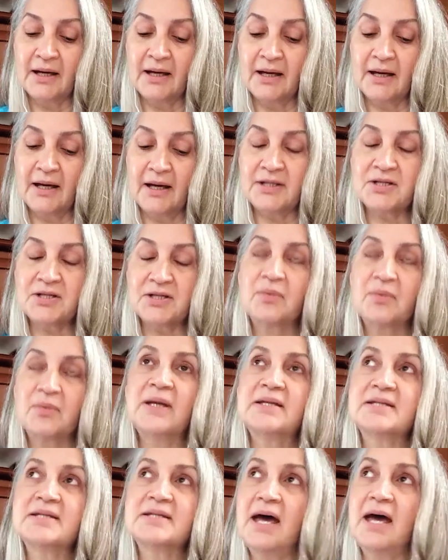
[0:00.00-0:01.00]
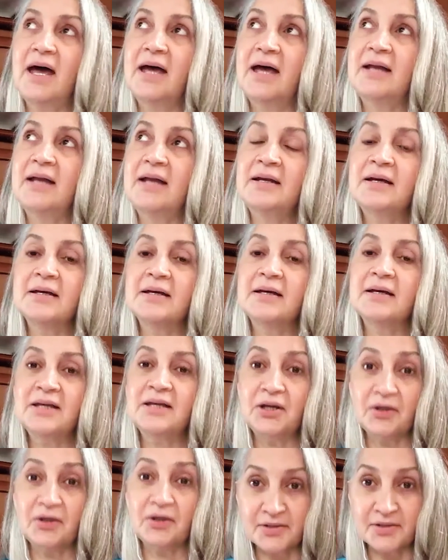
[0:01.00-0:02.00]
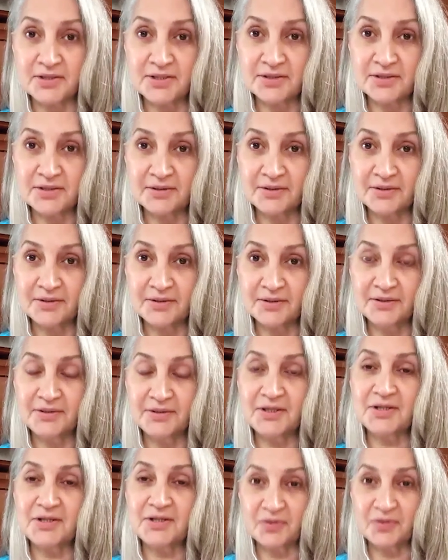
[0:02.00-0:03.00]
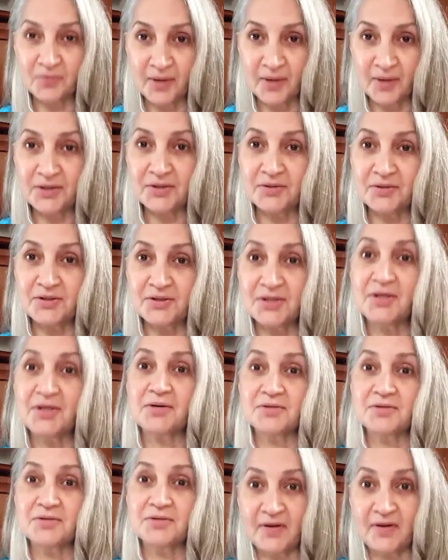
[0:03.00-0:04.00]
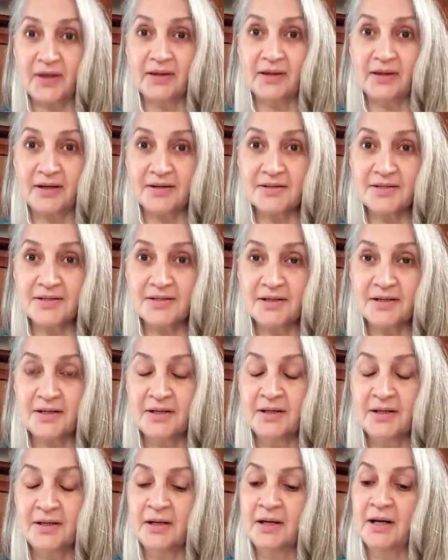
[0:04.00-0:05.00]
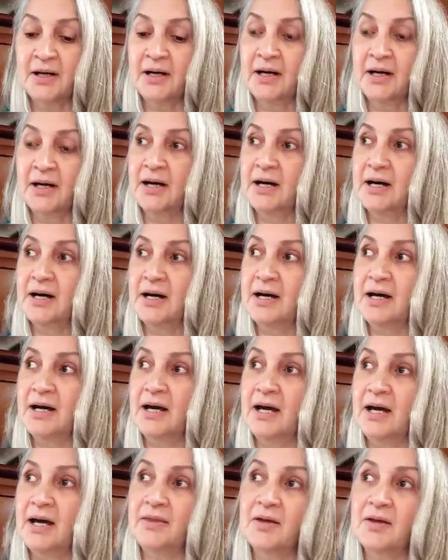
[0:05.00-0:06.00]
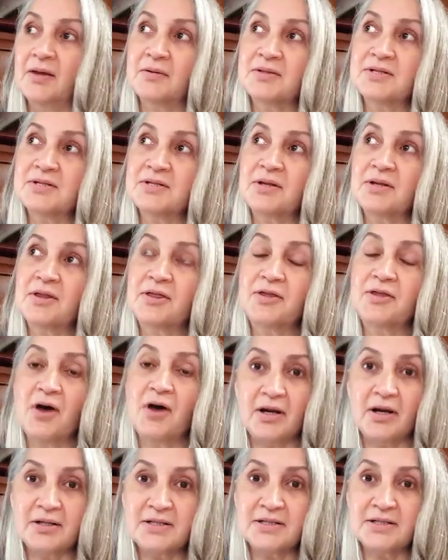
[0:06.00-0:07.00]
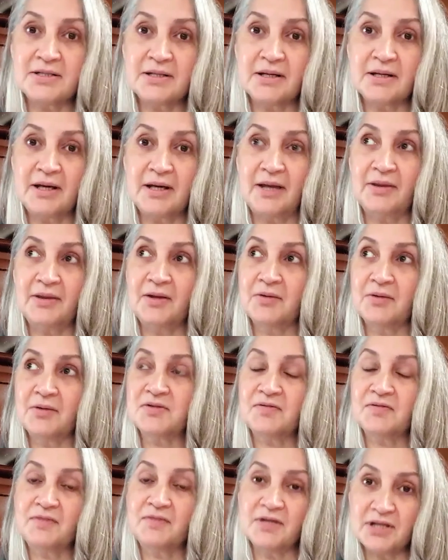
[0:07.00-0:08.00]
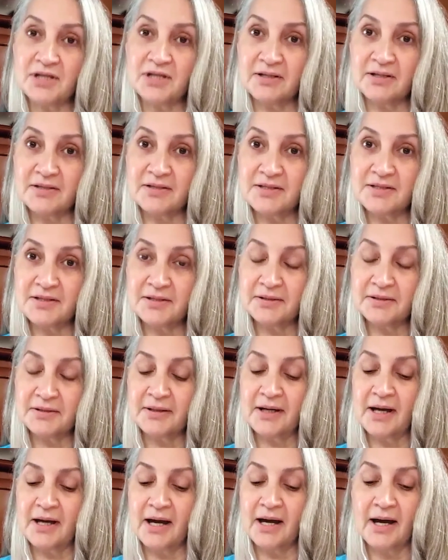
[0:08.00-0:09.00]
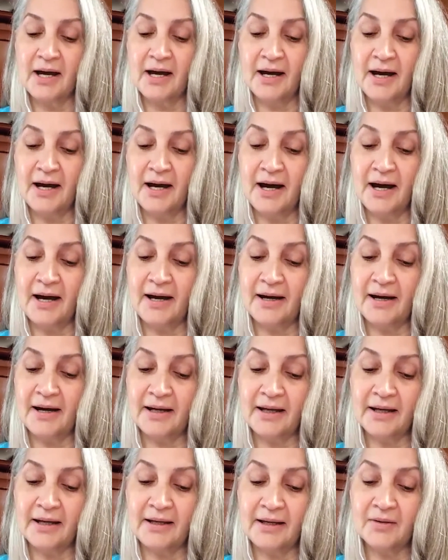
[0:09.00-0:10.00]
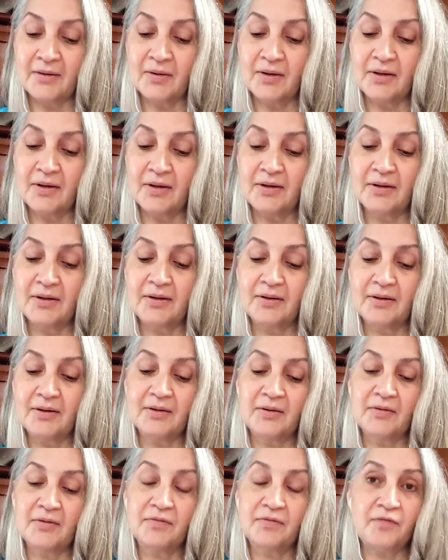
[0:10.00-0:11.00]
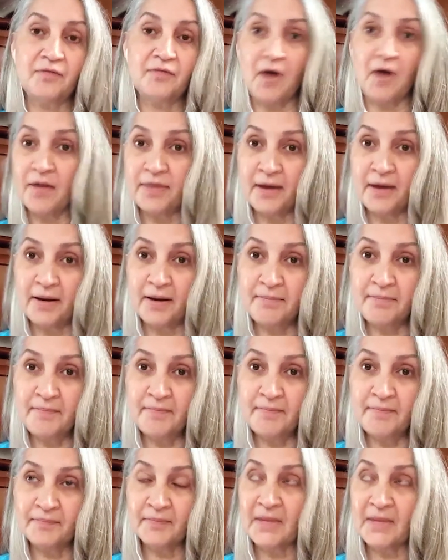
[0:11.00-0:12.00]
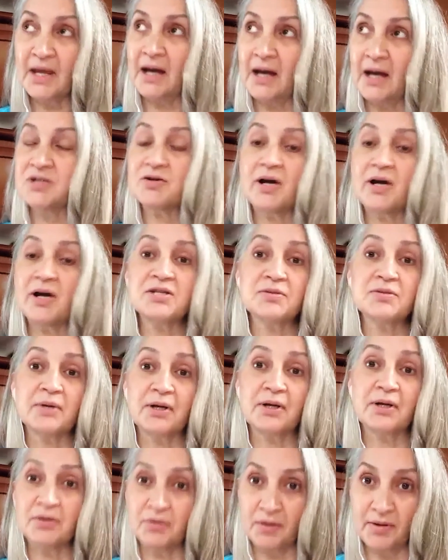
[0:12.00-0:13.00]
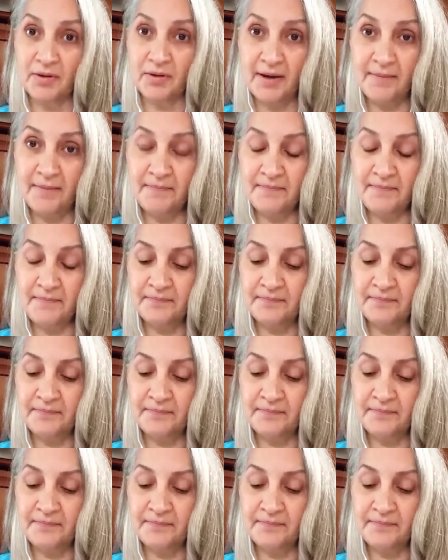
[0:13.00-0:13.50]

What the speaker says: It took me 10 years to surrender to those feelings and those thoughts and those visions. I fought them. I tried to ignore them,